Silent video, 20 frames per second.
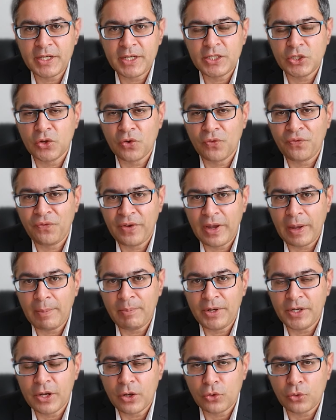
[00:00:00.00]
your family
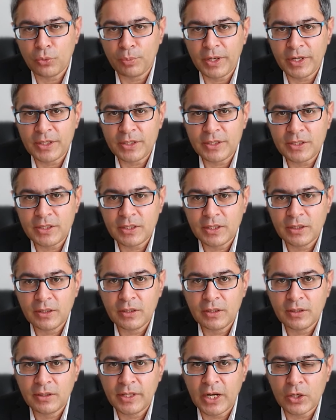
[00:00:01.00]
documents.
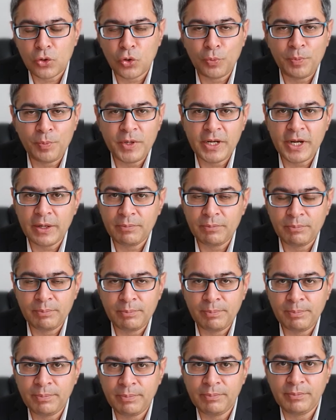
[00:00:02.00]
That could be
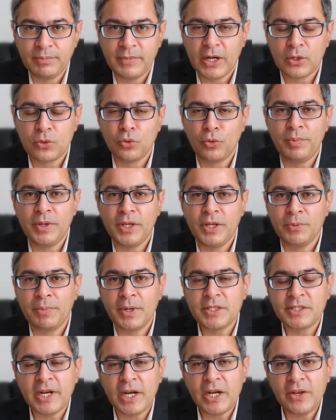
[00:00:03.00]
that could be birth
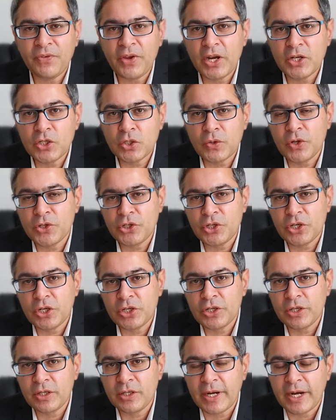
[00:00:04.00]
certificates of your
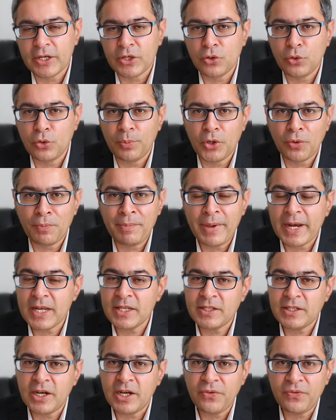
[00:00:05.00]
children. That could be your marriage
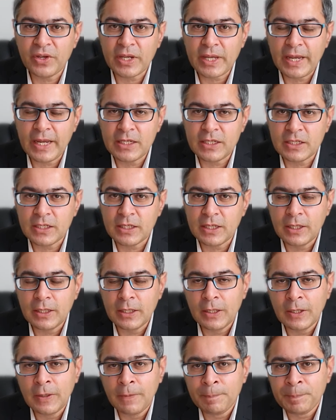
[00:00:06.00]
certificates.
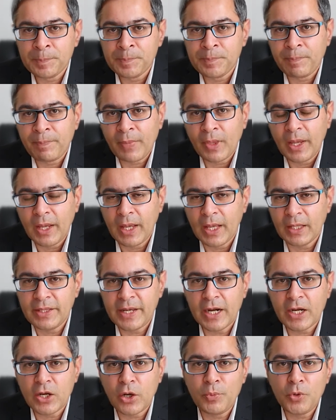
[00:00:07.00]

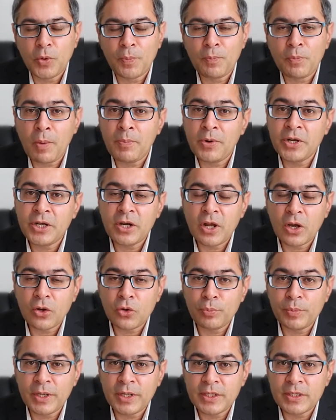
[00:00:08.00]
That could be your property
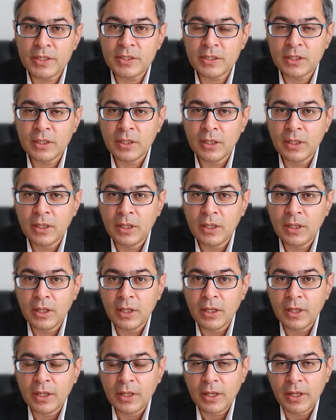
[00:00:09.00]
documents.
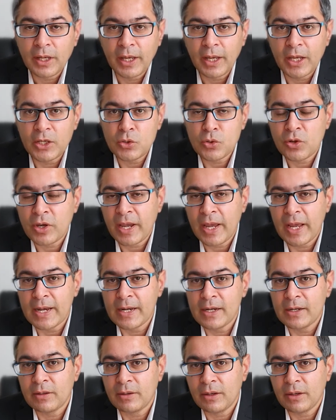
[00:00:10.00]
You can